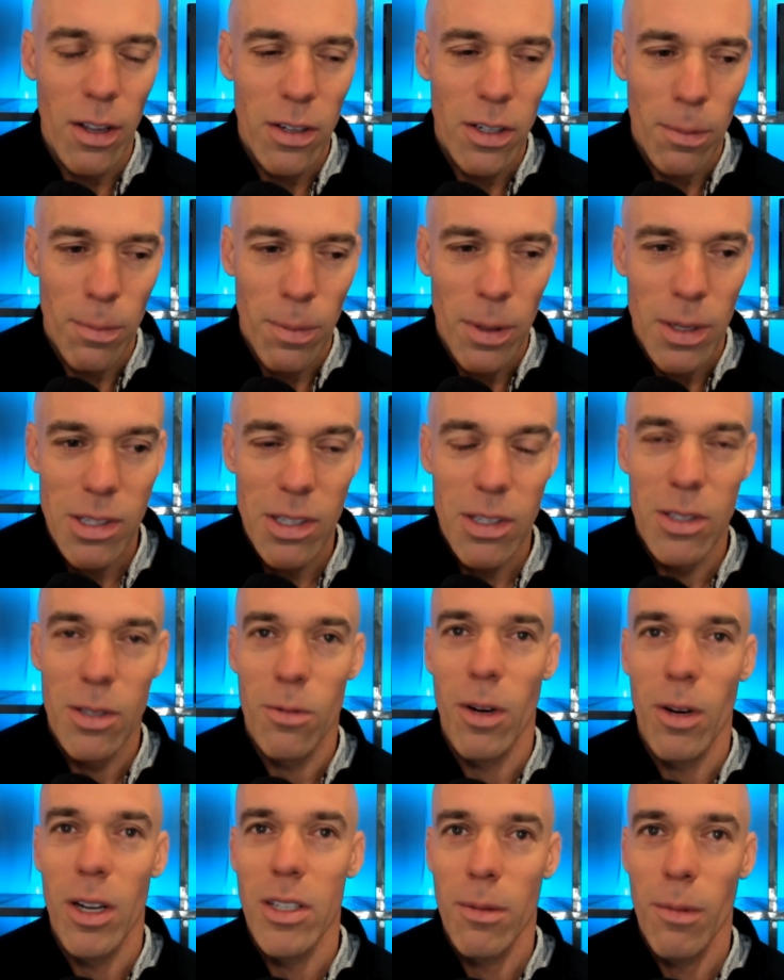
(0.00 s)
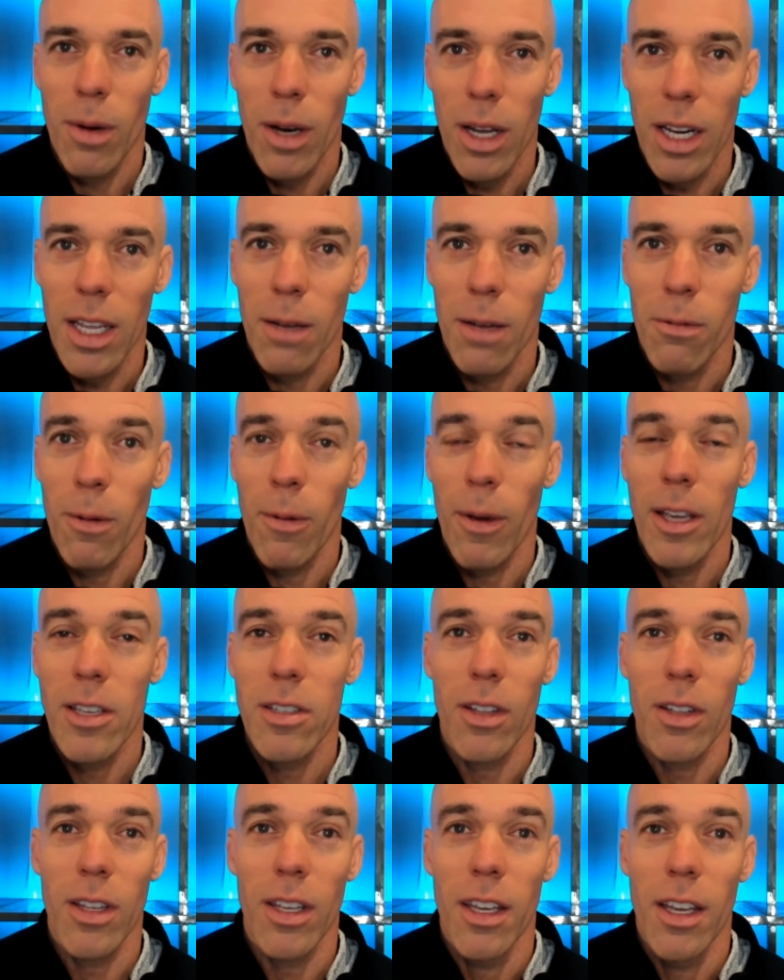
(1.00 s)
area in your business and raising money? And we
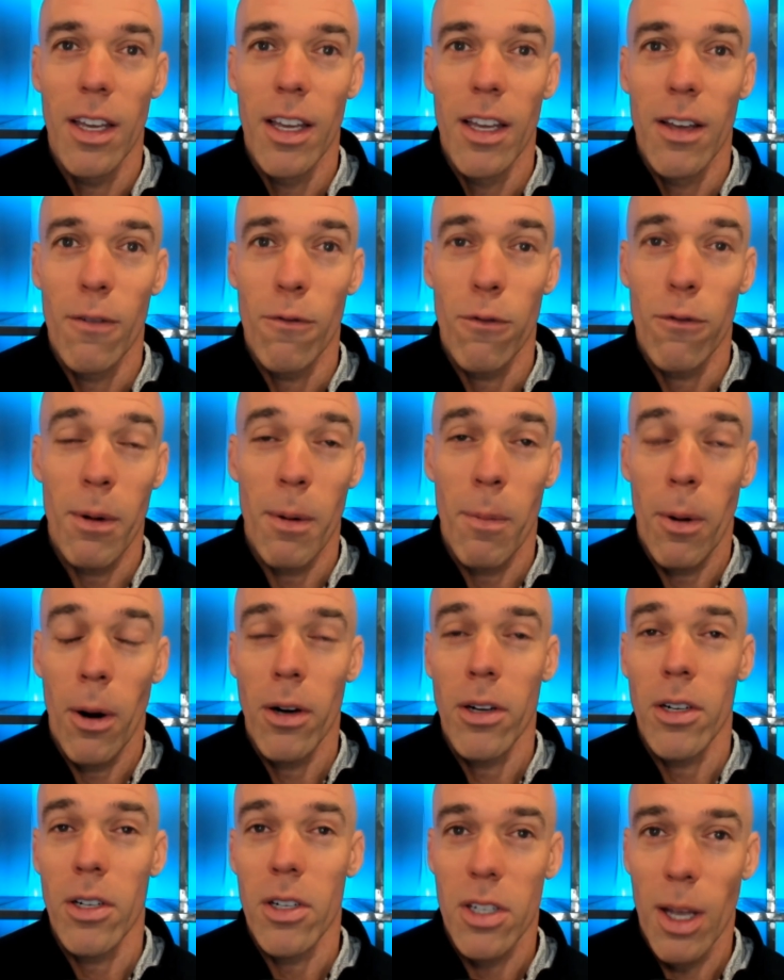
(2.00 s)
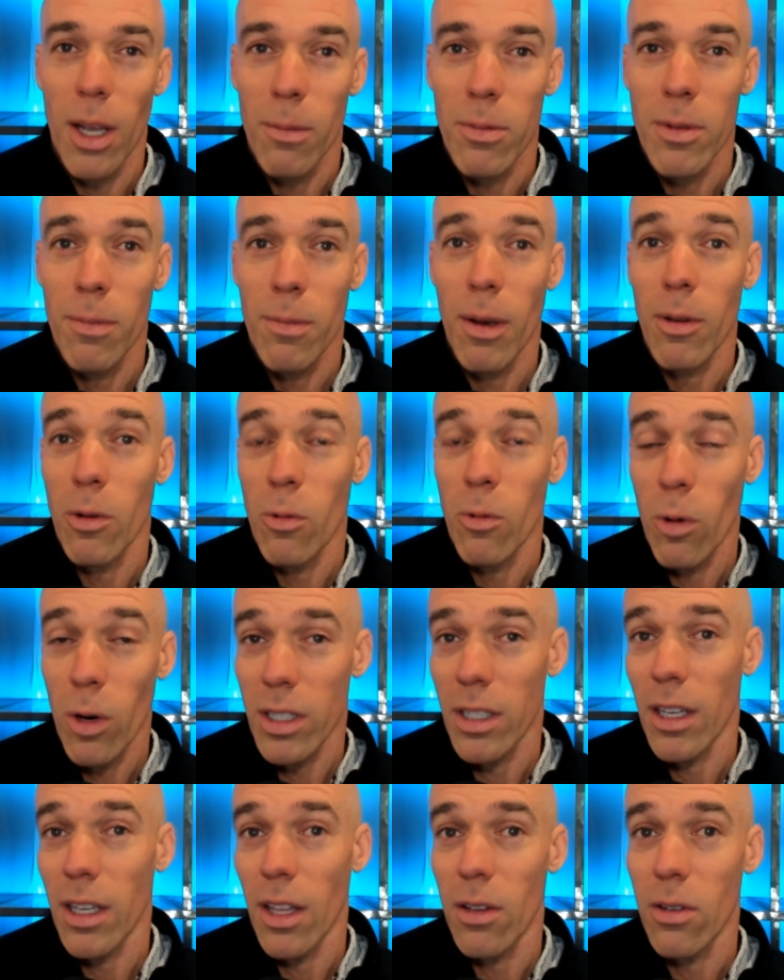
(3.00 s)
basically formed a partnership to be able to
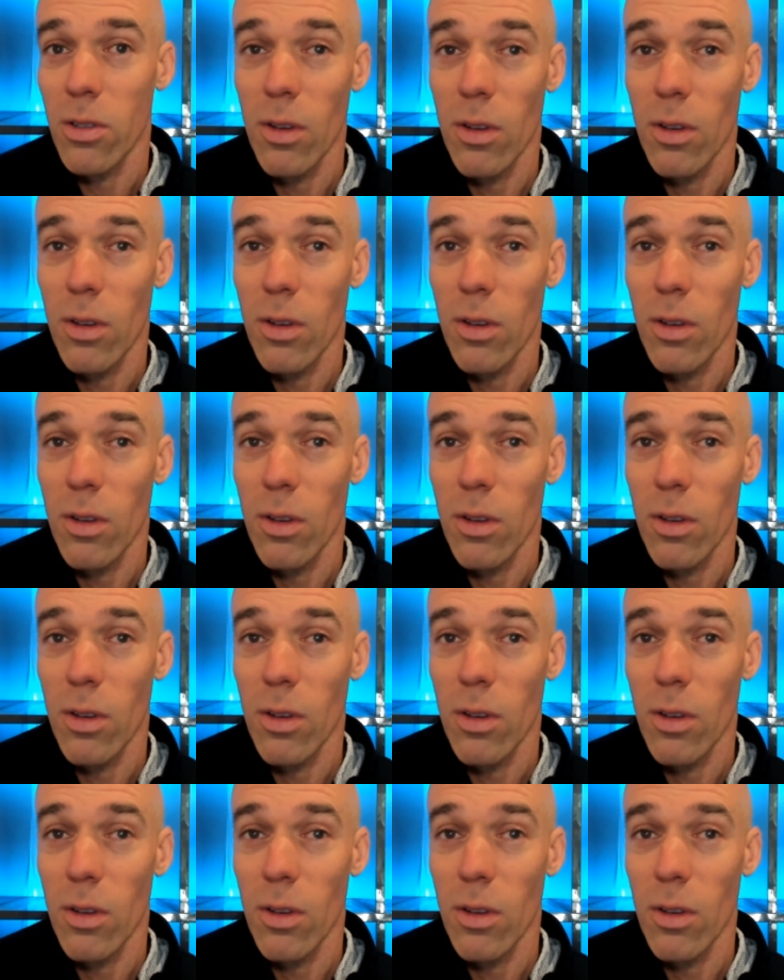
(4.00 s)
work together.